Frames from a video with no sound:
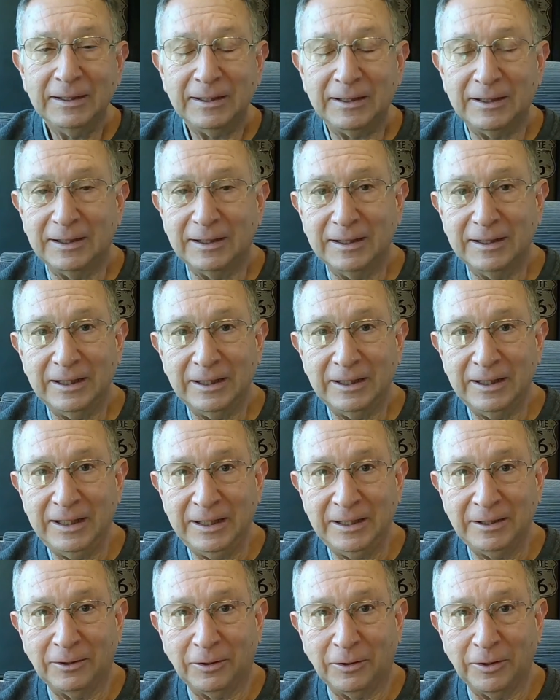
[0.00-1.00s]

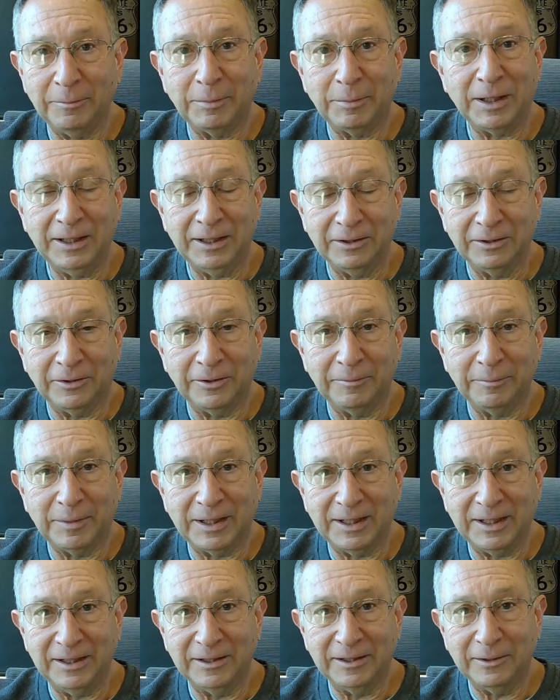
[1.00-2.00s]
on my
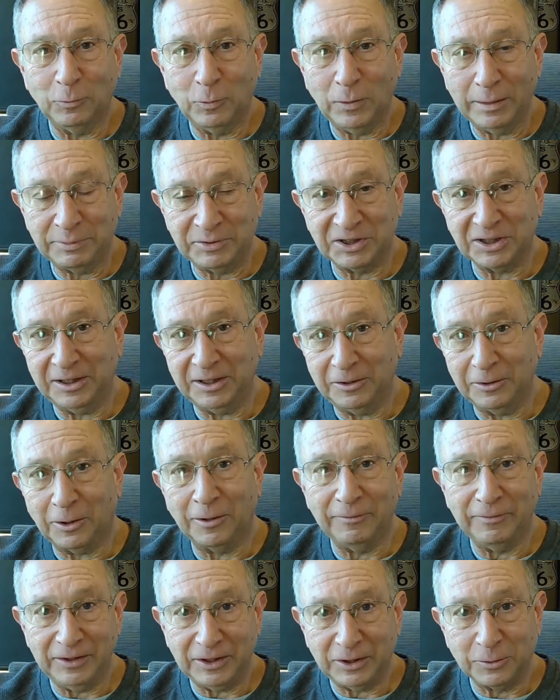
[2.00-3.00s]
website,
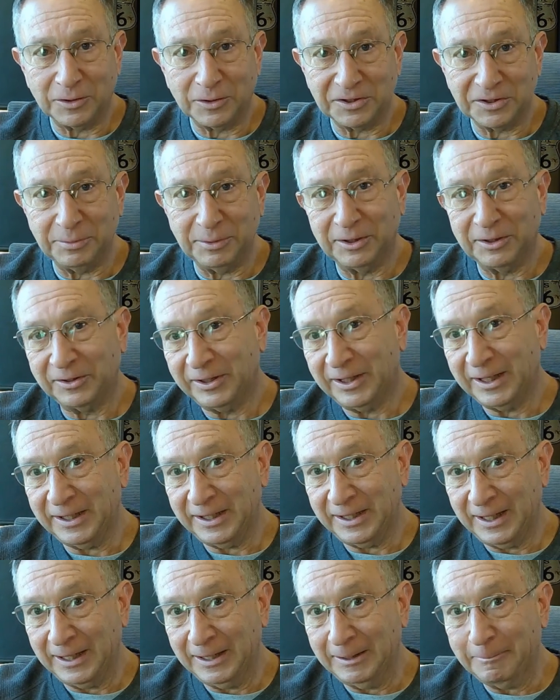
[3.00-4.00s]

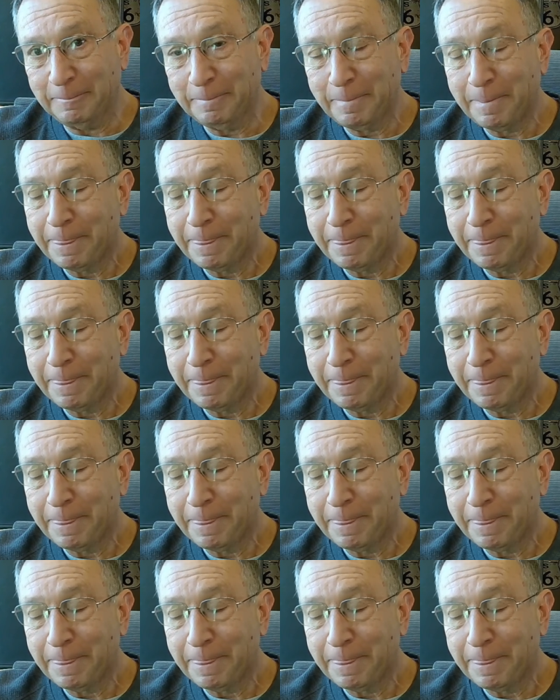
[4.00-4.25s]
RVAcrossAmerica.net.